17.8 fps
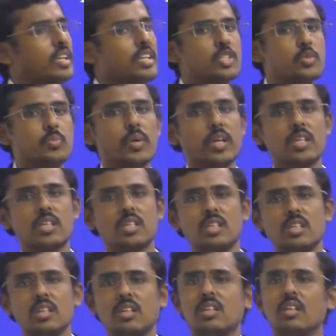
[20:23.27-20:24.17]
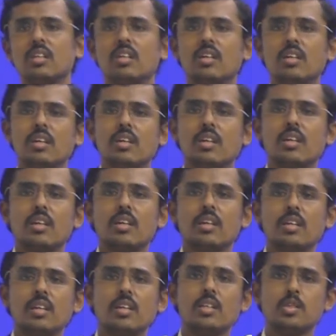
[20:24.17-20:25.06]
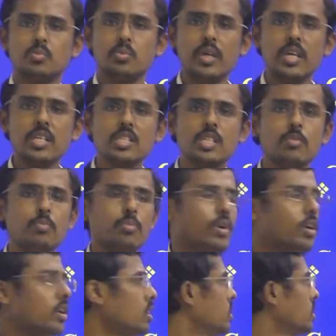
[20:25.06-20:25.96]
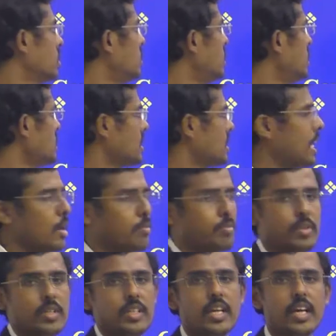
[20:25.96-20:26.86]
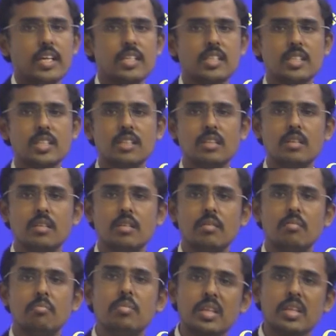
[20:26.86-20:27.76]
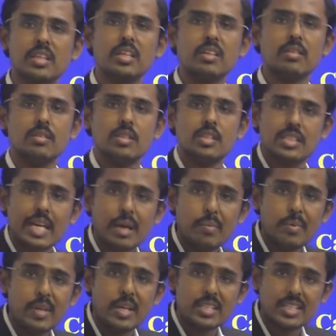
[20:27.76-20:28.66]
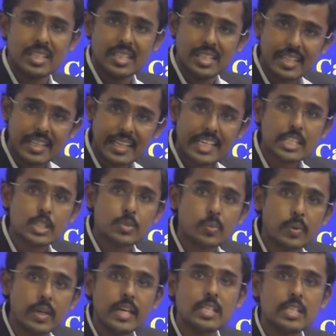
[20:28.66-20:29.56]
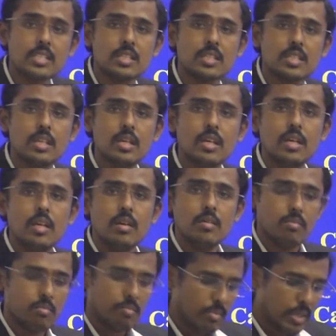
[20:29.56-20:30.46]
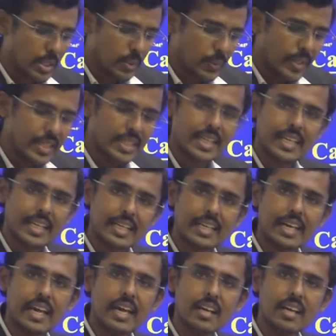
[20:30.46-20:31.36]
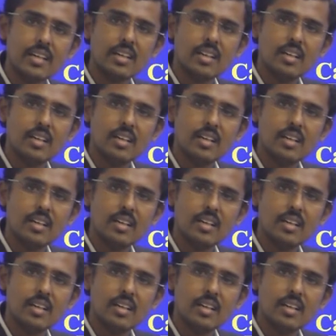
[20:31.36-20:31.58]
inspection is based upon this capillary action method. This capillary action takes place between the crack